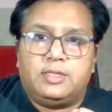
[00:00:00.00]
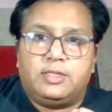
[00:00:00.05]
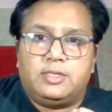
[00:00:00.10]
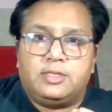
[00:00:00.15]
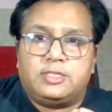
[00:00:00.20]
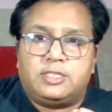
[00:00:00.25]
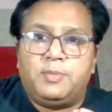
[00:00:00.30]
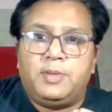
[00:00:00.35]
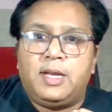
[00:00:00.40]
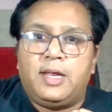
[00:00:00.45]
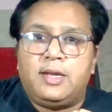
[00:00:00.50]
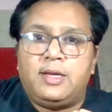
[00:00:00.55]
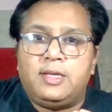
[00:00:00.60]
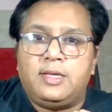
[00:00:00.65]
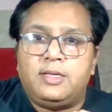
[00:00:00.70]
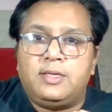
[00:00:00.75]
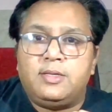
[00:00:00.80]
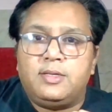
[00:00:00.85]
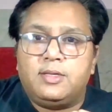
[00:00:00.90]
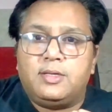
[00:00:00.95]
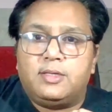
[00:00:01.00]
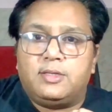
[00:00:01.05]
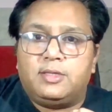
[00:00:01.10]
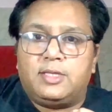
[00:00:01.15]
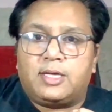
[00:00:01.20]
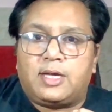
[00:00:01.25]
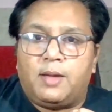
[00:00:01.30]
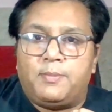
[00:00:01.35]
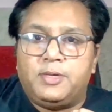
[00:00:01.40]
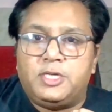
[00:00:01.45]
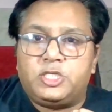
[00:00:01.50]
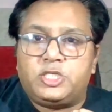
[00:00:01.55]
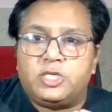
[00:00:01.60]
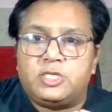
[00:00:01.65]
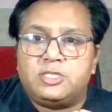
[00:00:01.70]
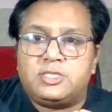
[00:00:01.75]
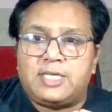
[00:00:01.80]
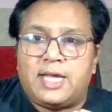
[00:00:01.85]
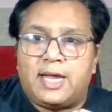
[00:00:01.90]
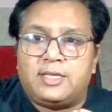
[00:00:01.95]
Similarly, the
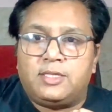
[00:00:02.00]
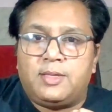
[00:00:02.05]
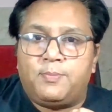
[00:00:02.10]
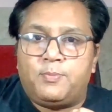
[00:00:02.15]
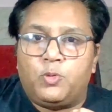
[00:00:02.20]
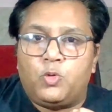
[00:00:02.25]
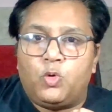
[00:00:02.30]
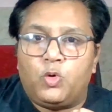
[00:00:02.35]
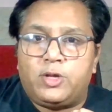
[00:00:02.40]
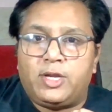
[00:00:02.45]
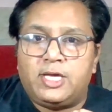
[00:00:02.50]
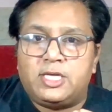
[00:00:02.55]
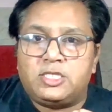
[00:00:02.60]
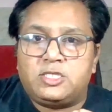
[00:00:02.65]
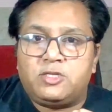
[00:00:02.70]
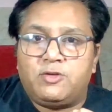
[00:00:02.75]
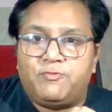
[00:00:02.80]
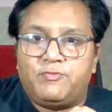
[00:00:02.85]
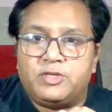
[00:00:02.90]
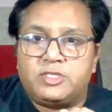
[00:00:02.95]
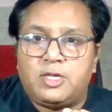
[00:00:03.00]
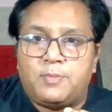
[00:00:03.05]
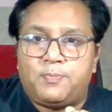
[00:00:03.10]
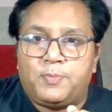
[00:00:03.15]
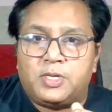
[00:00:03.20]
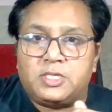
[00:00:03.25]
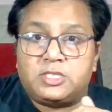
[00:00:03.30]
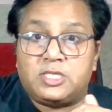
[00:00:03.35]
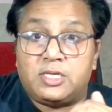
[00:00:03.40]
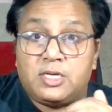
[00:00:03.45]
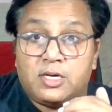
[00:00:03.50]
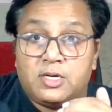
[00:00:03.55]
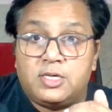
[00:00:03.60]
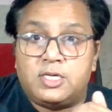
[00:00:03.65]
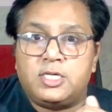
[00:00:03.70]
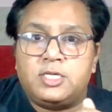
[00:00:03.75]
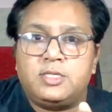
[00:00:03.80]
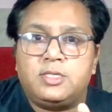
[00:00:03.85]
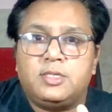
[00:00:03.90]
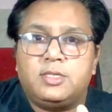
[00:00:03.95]
commissions and the brokerage which the person
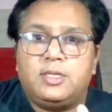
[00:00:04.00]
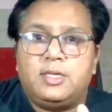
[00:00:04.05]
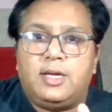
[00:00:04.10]
earned